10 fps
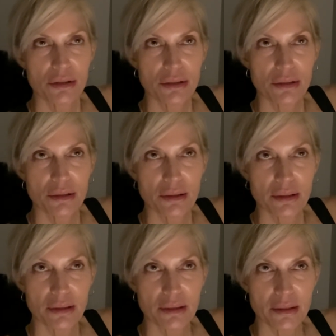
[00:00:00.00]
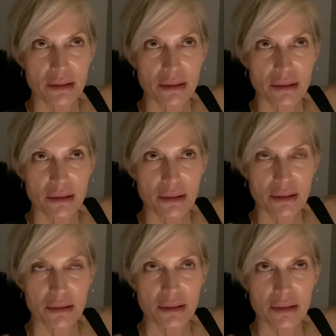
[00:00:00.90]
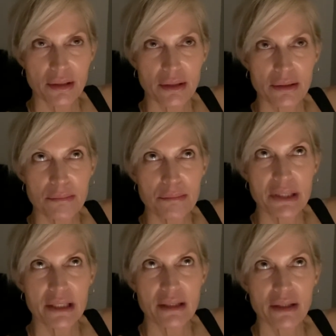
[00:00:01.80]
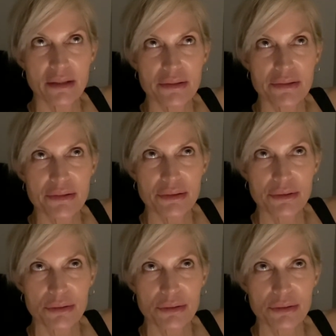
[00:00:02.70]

Uh, because